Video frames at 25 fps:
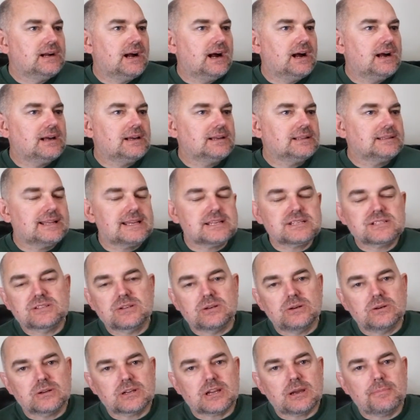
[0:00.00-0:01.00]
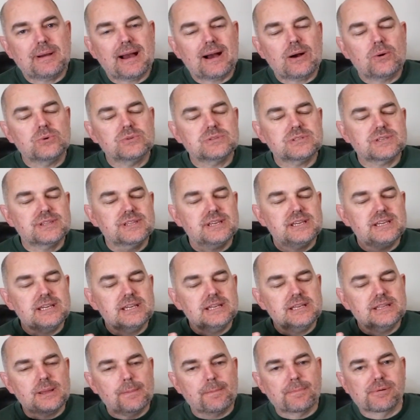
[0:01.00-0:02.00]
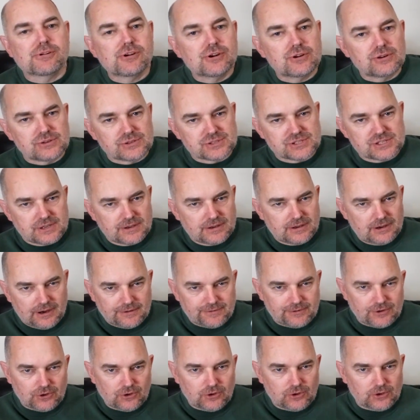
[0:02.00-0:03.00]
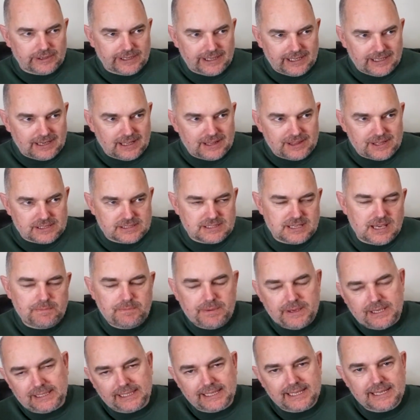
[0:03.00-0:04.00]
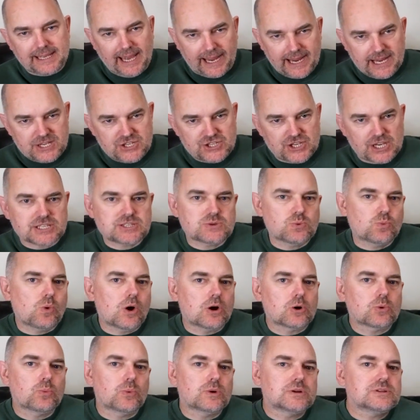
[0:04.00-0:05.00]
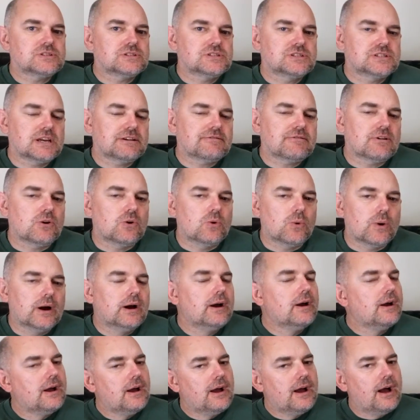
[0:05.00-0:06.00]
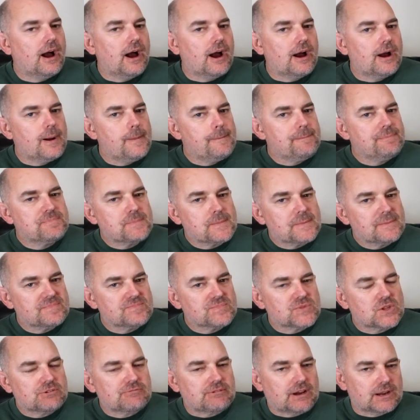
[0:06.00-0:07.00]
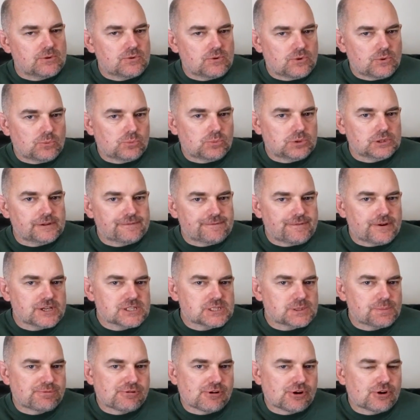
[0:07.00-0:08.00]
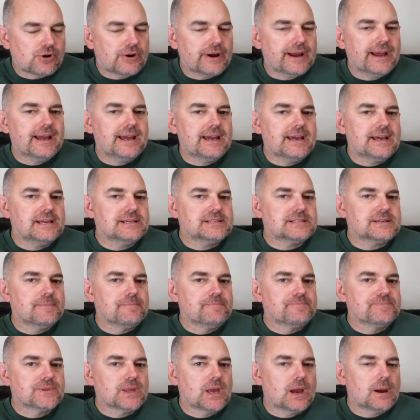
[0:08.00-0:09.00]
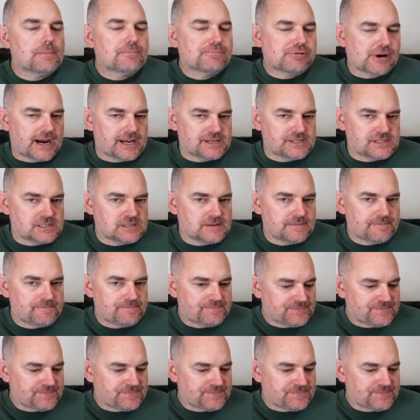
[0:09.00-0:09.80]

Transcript: Uh, let's talk about the, the pros of owning the TP-Link HS110. Um, right, well the first pro is price.